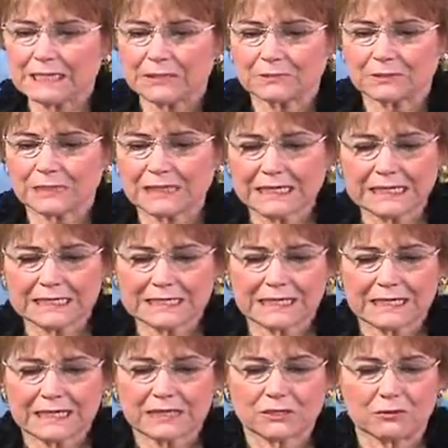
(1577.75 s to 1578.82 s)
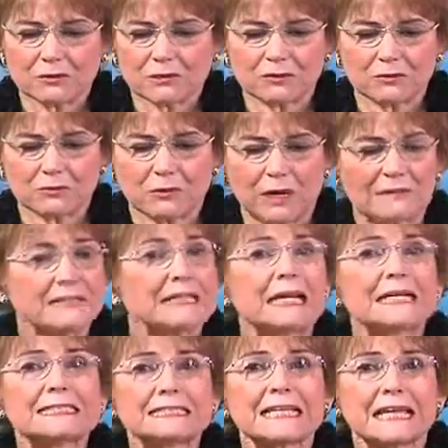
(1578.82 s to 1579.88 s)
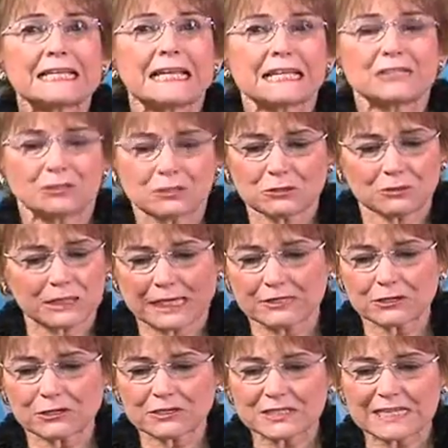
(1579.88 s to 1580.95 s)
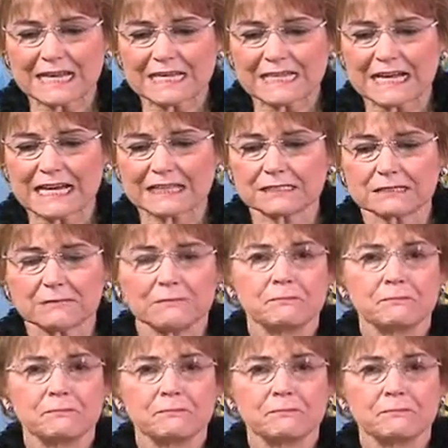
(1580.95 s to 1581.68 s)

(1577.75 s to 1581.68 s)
Please, the one that I say that to, let her say that."